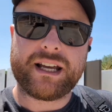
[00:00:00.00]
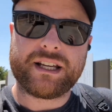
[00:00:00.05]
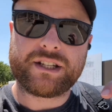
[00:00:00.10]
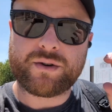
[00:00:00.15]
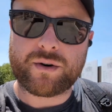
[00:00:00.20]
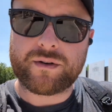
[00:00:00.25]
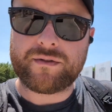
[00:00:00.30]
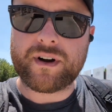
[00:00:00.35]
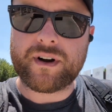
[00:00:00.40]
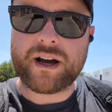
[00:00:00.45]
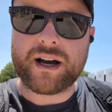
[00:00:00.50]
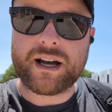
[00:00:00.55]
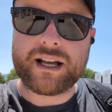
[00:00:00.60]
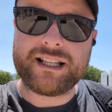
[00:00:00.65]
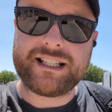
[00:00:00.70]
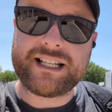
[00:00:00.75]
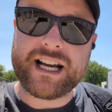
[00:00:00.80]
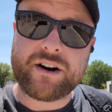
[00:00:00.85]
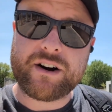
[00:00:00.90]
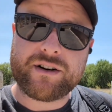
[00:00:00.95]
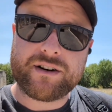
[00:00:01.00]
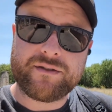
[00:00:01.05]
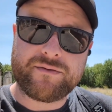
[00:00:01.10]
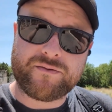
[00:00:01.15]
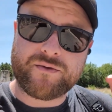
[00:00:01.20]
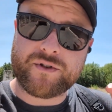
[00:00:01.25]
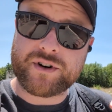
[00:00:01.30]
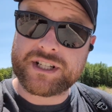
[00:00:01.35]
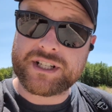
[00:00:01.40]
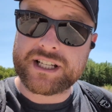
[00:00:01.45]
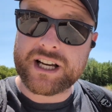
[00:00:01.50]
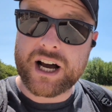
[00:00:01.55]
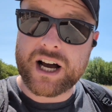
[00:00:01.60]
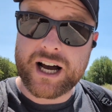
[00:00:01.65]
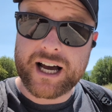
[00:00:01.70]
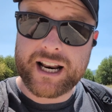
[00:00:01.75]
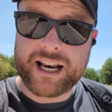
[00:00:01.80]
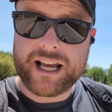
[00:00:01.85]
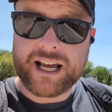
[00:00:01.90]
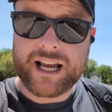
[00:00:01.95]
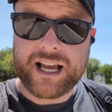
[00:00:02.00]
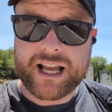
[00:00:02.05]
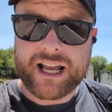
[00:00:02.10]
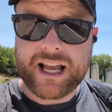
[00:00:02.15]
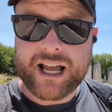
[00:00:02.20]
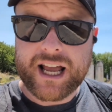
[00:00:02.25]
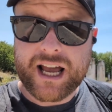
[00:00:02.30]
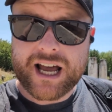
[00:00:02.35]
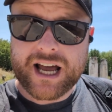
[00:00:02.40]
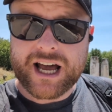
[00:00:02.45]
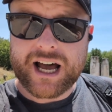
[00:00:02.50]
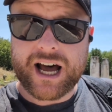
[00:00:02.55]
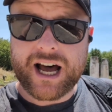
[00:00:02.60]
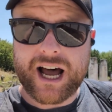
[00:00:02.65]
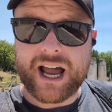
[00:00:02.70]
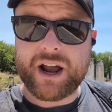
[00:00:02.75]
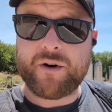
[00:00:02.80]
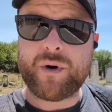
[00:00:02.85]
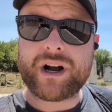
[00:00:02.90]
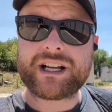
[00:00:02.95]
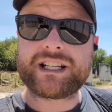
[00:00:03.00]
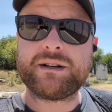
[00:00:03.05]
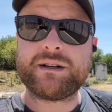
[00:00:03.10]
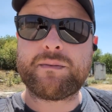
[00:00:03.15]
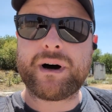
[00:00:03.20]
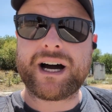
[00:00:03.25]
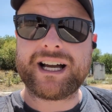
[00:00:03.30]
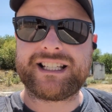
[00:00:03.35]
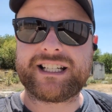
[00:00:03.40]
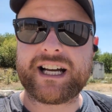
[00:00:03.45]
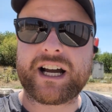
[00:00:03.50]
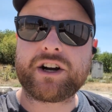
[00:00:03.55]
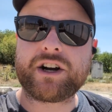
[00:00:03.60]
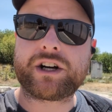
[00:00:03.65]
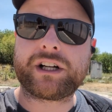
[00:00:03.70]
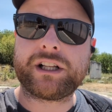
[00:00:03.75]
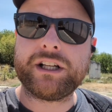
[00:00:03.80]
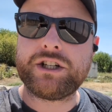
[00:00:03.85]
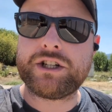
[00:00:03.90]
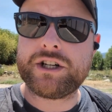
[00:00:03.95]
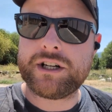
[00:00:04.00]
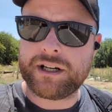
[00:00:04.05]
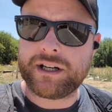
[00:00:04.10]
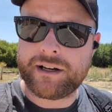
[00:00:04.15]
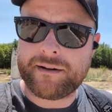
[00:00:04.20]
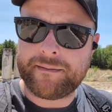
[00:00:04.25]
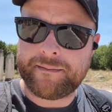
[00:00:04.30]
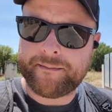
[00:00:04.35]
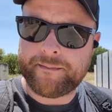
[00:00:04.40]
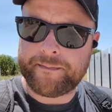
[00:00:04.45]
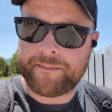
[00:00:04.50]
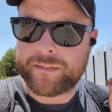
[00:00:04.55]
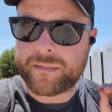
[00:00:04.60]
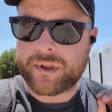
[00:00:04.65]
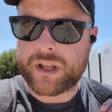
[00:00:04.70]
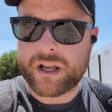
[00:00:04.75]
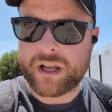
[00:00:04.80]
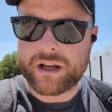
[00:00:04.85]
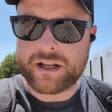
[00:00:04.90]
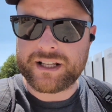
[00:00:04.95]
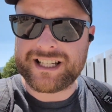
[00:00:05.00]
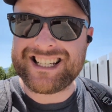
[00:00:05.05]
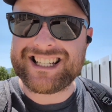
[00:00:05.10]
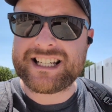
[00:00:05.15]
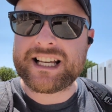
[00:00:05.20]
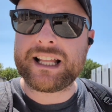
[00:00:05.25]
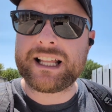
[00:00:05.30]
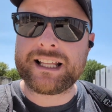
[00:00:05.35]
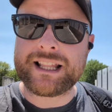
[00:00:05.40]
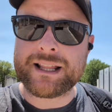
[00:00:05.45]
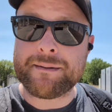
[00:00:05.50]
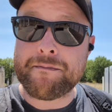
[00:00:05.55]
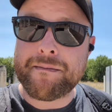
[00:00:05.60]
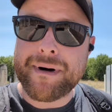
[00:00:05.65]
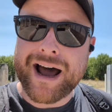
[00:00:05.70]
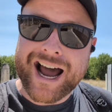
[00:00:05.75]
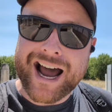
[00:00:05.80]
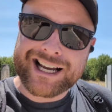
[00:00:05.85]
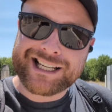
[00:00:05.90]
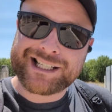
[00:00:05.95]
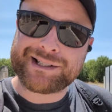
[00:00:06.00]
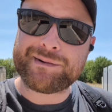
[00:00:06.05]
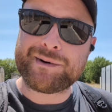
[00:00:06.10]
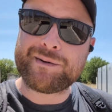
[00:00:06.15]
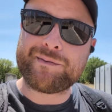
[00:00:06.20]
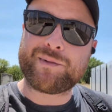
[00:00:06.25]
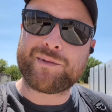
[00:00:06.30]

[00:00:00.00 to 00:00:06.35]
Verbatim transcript: It's sort of a decorative facade uh, erected by Diocletian, detailing the maximum